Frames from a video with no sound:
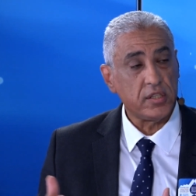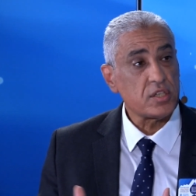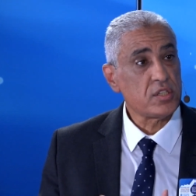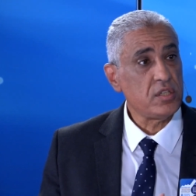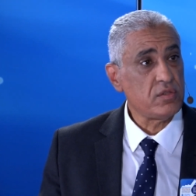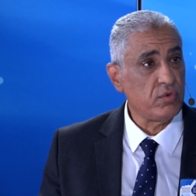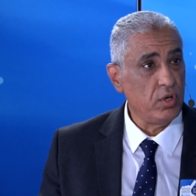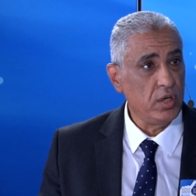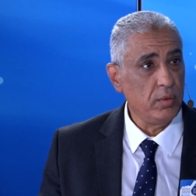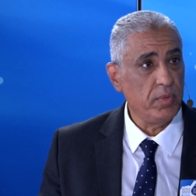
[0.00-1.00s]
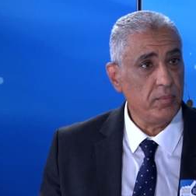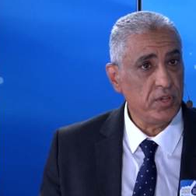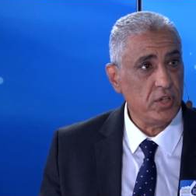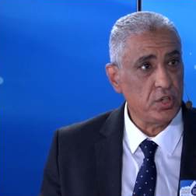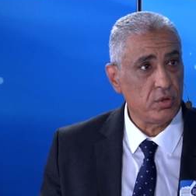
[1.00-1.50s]
successful
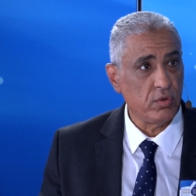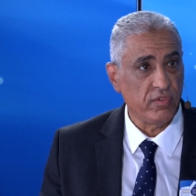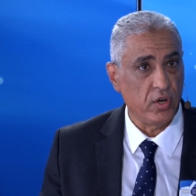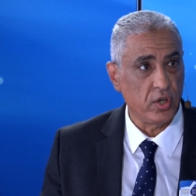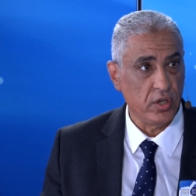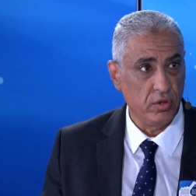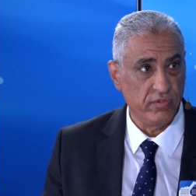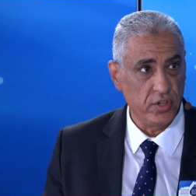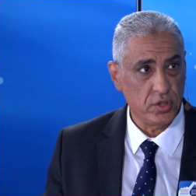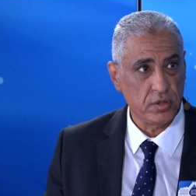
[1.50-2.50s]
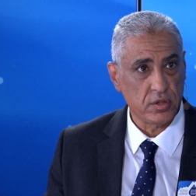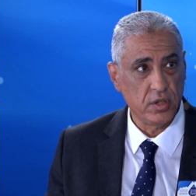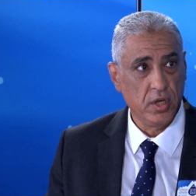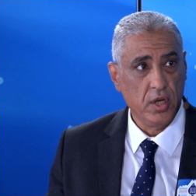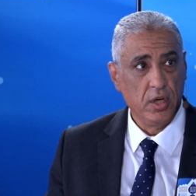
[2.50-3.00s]
implementation of our innovations.